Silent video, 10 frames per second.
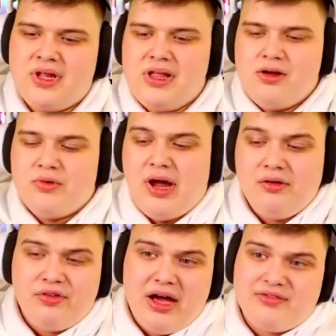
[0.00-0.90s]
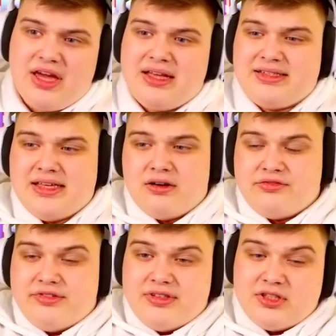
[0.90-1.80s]
we're down 5k instead of
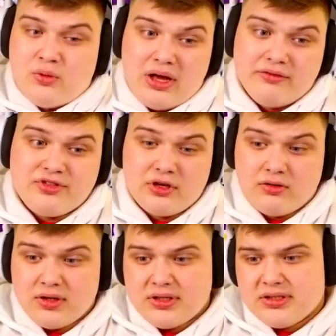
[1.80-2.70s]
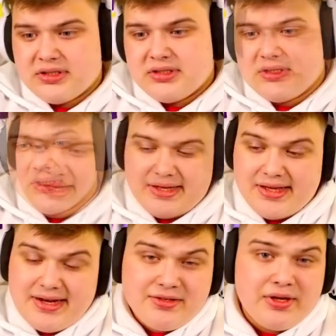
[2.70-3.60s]
12. So it
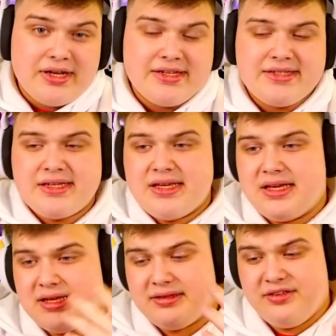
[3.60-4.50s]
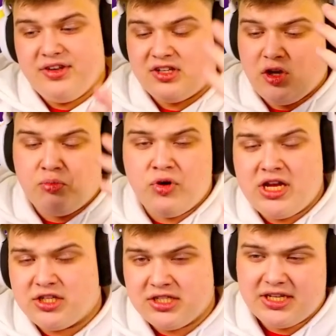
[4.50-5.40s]
is what it is. Even the top wager
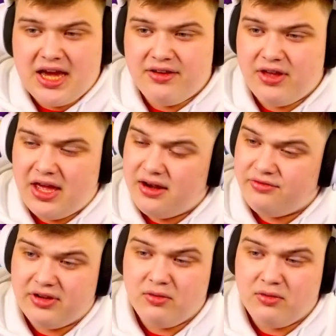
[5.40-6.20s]
doesn't get anything.